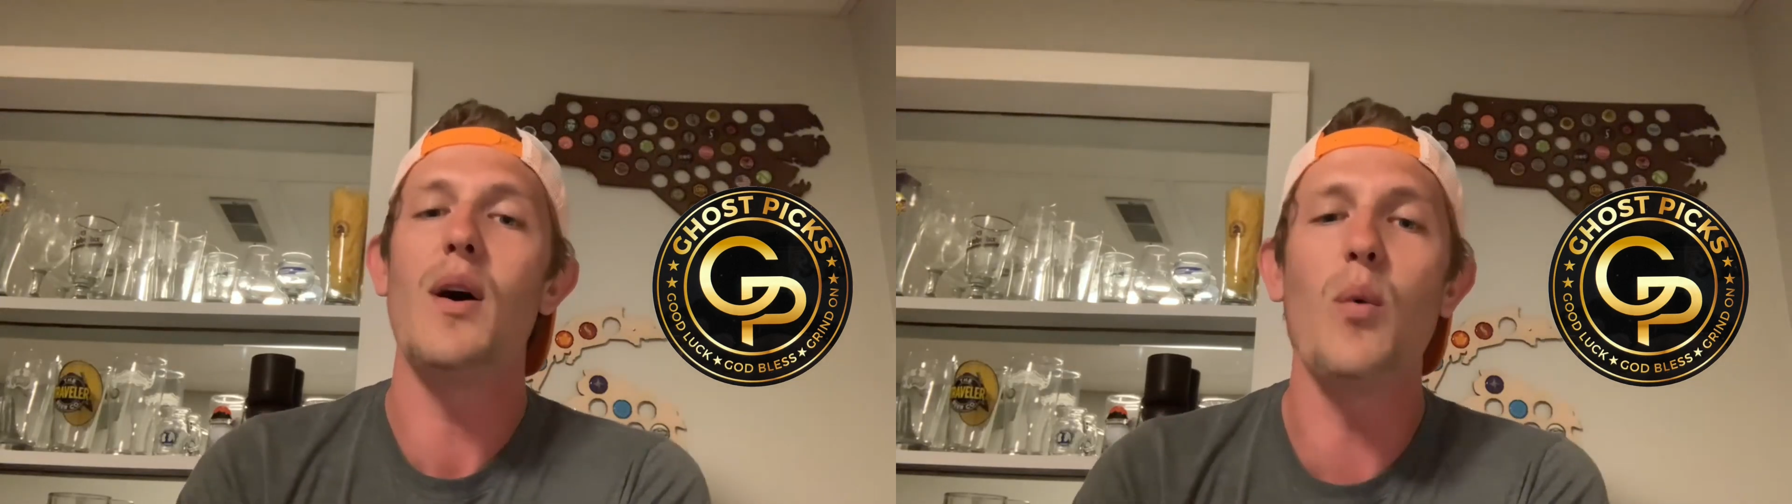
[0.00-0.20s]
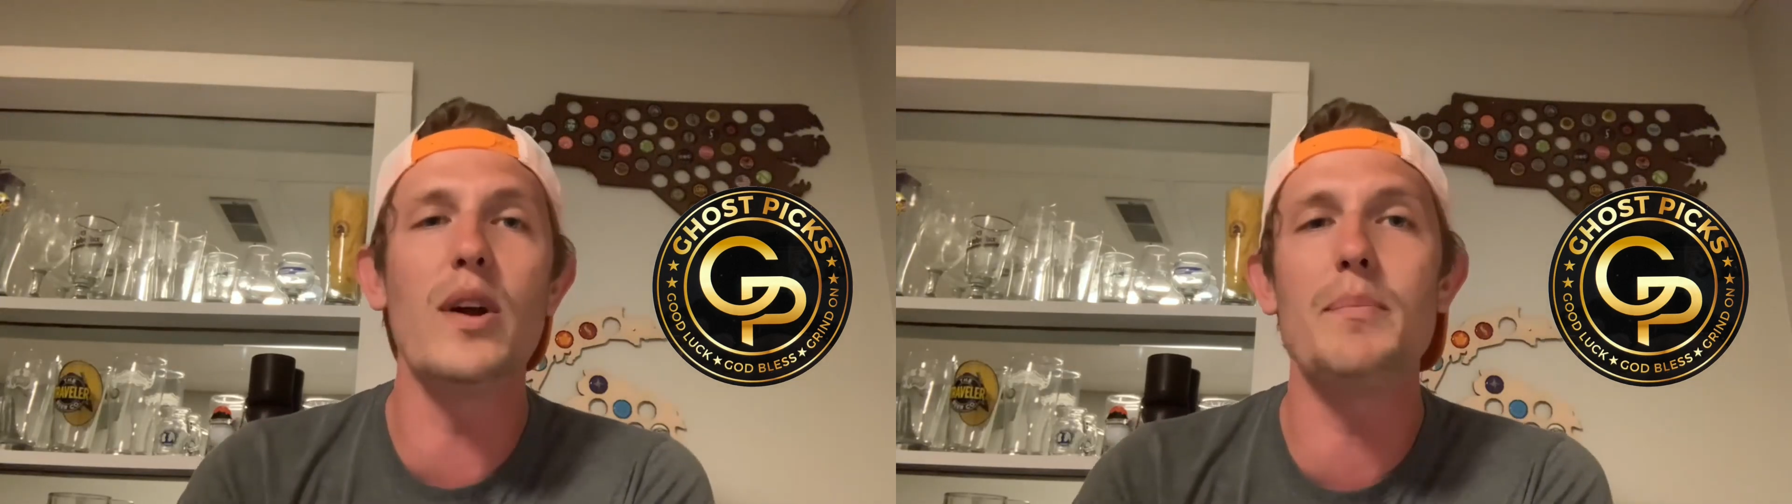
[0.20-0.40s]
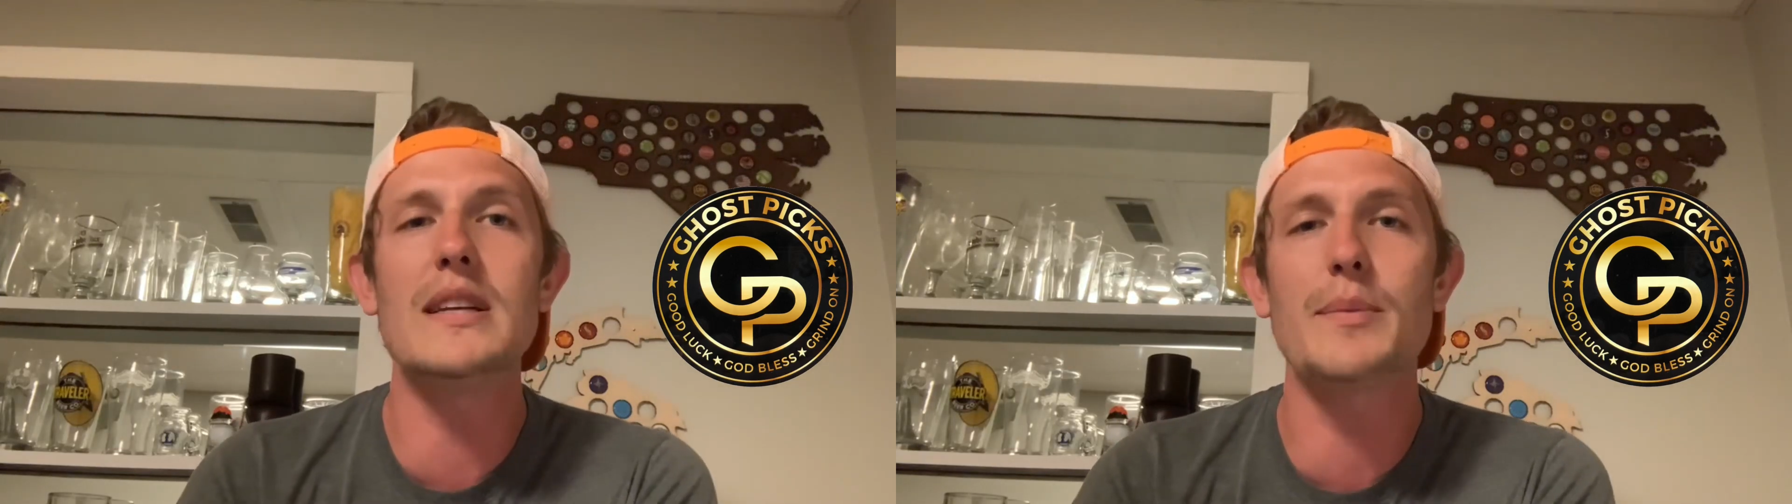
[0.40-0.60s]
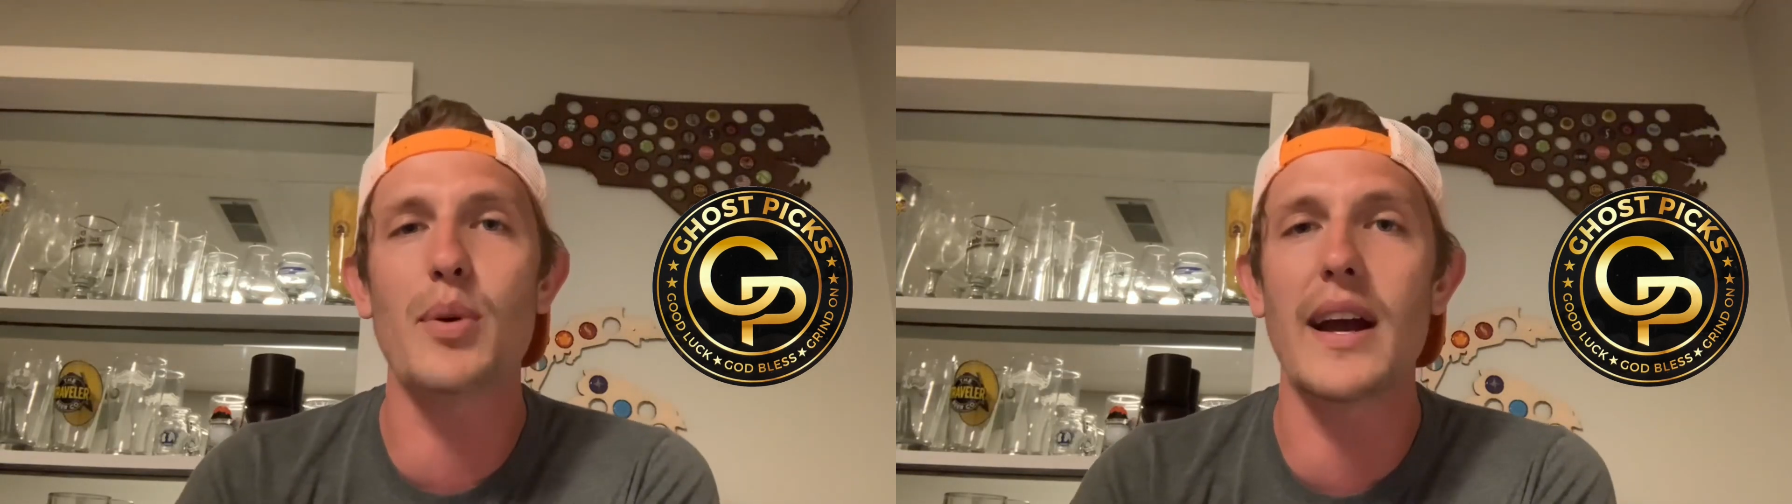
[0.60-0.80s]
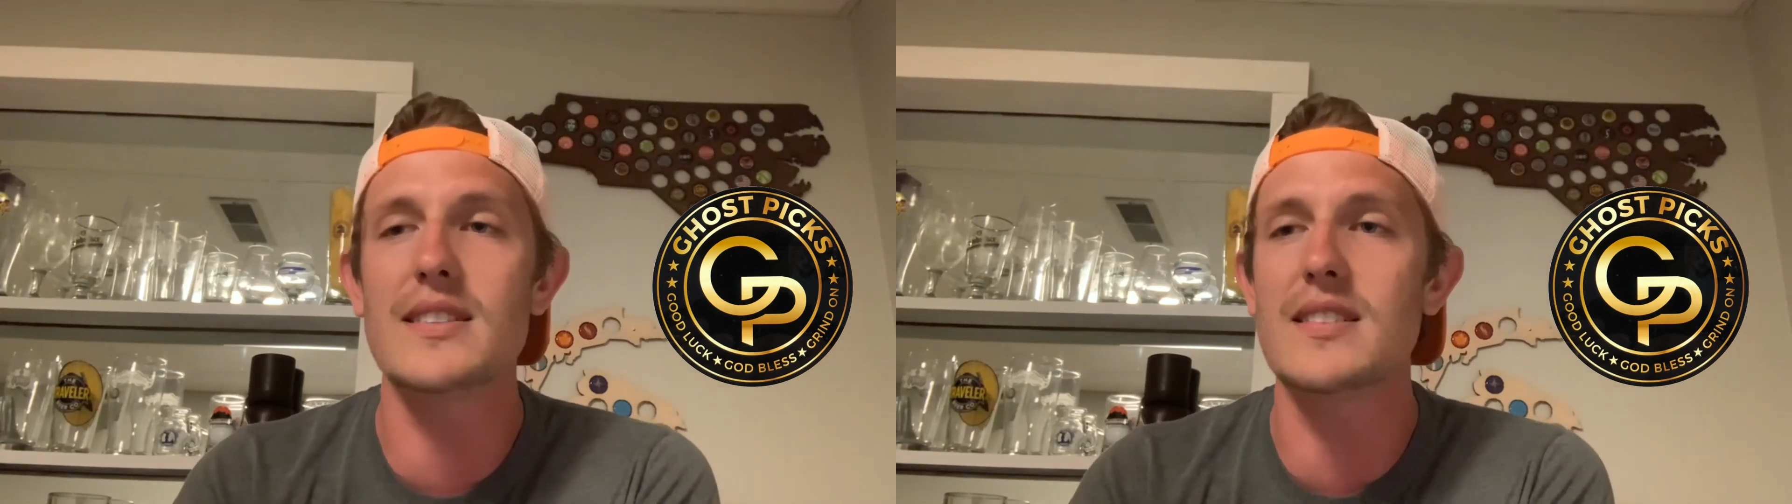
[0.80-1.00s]
Wouldn't be
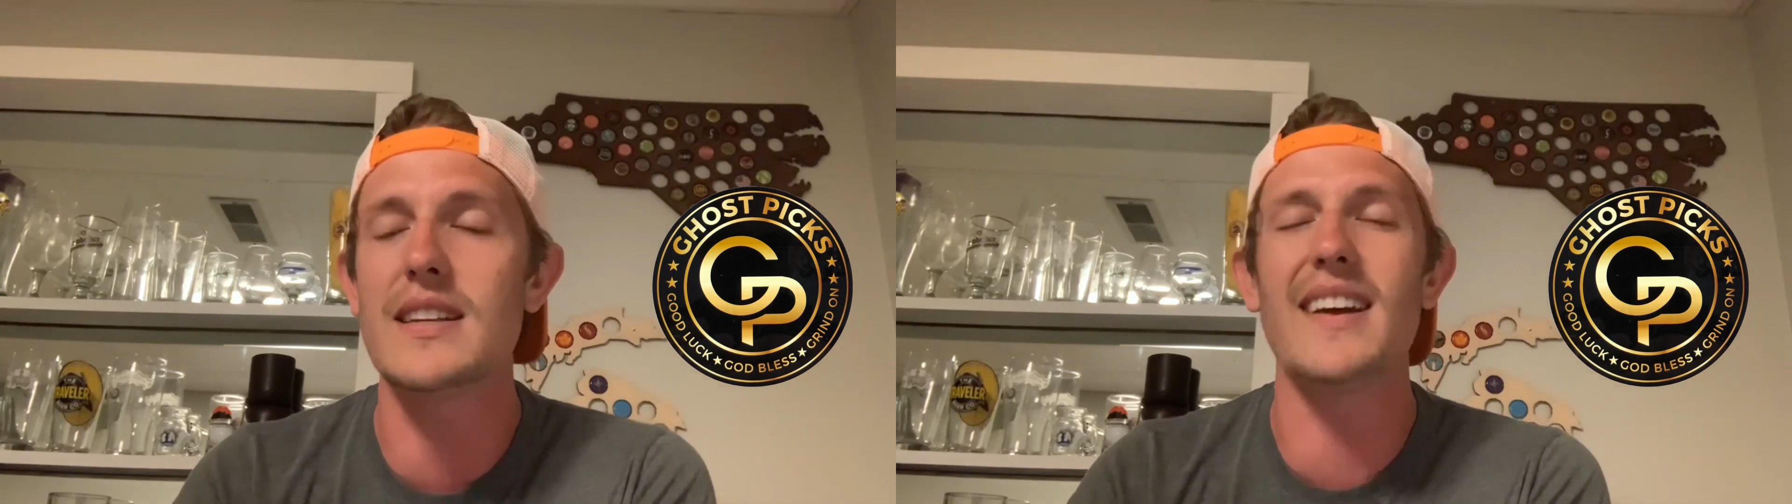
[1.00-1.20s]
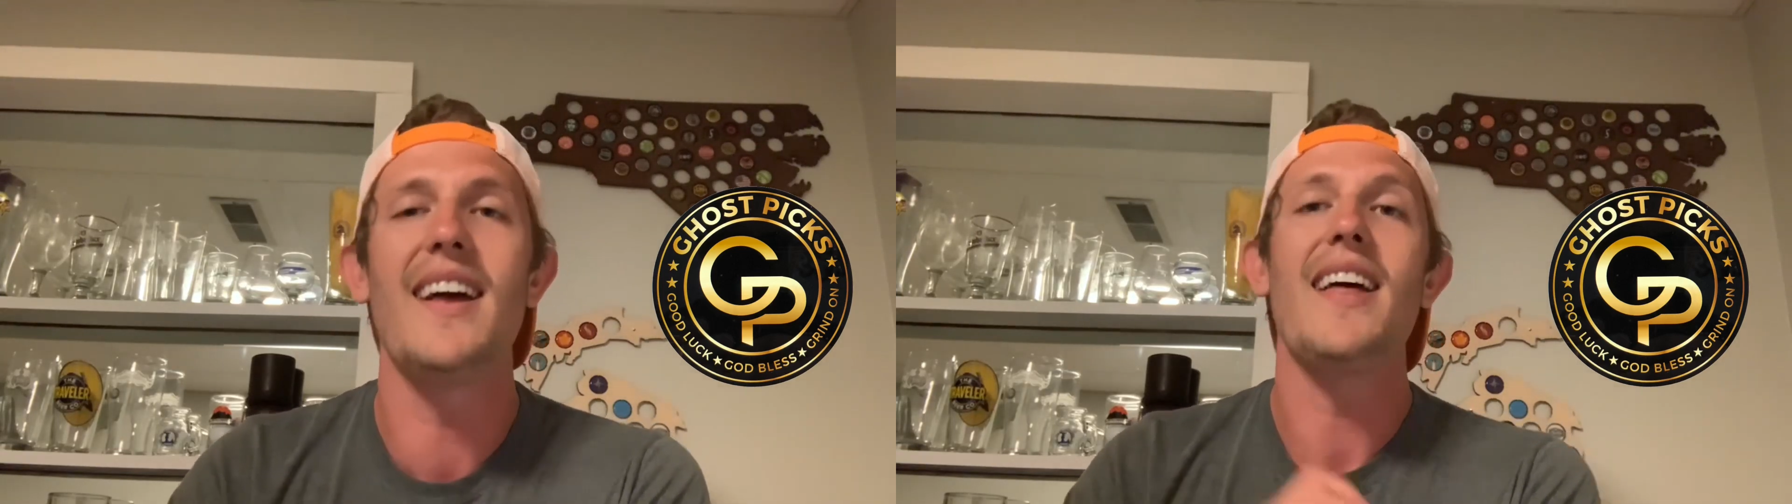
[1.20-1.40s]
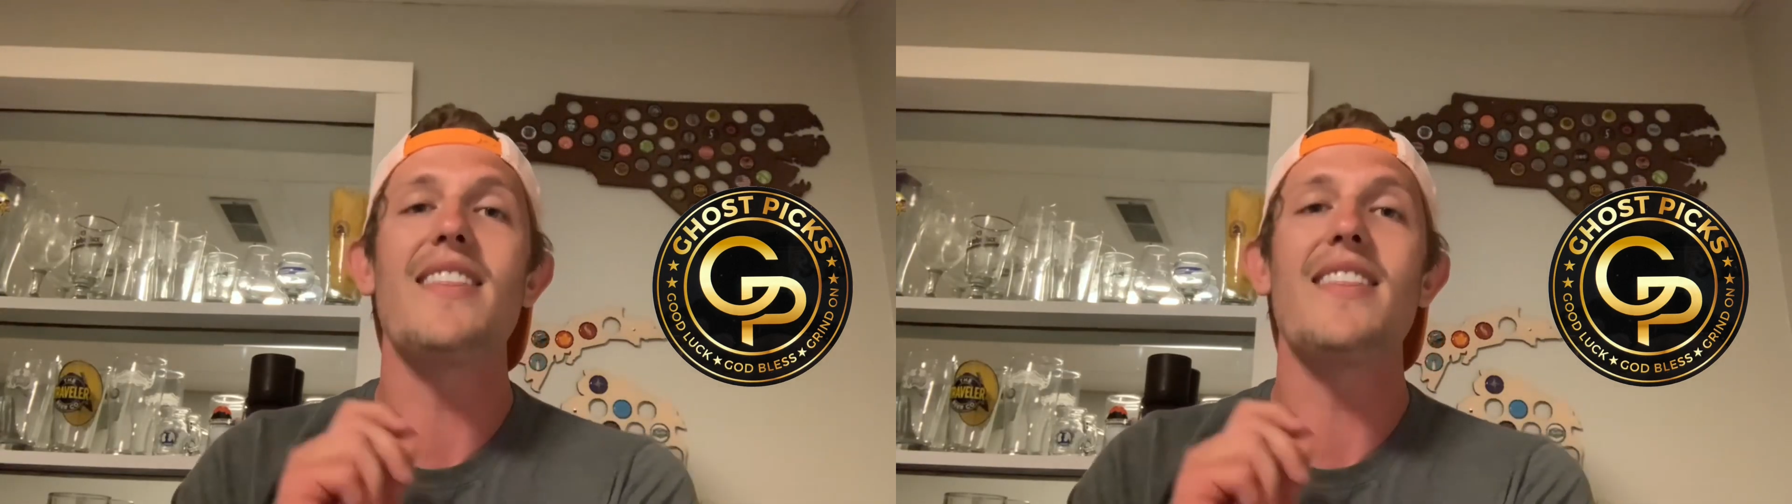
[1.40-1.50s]
surprised to see it.